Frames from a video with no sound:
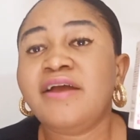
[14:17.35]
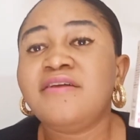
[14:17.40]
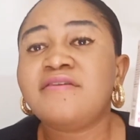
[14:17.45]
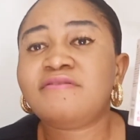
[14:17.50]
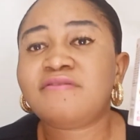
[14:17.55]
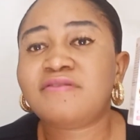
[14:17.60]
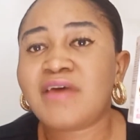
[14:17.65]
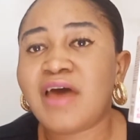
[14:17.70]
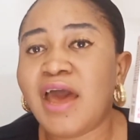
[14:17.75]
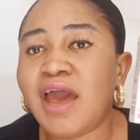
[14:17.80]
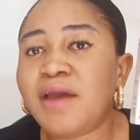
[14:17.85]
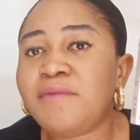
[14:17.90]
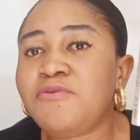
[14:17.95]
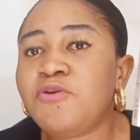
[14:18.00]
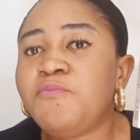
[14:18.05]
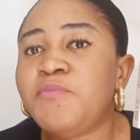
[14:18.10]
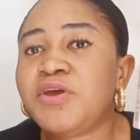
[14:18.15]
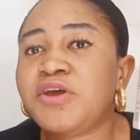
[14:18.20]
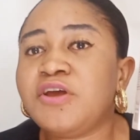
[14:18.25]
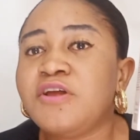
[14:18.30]
it's
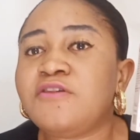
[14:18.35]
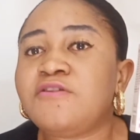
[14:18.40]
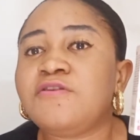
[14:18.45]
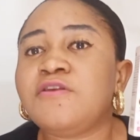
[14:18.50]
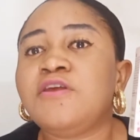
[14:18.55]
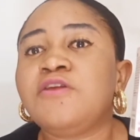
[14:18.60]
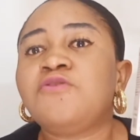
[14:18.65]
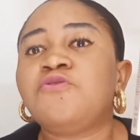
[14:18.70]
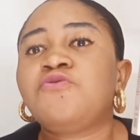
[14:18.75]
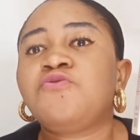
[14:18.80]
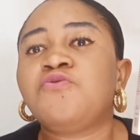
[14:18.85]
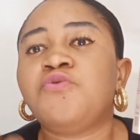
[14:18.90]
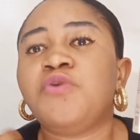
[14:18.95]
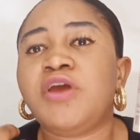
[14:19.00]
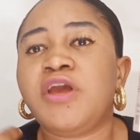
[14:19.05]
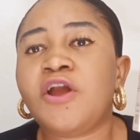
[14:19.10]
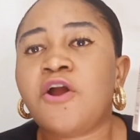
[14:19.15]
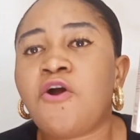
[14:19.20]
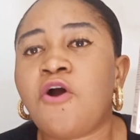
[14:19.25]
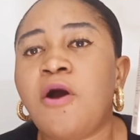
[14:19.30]
time you begin to
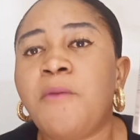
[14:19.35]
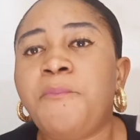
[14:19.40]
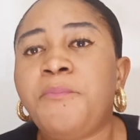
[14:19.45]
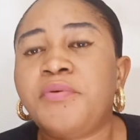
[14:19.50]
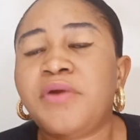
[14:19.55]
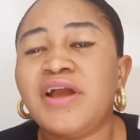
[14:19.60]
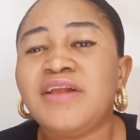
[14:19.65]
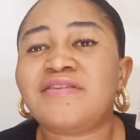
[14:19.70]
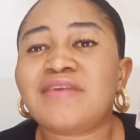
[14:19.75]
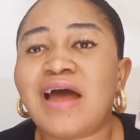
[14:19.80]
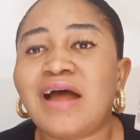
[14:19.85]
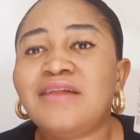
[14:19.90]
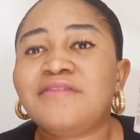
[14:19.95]
incorporate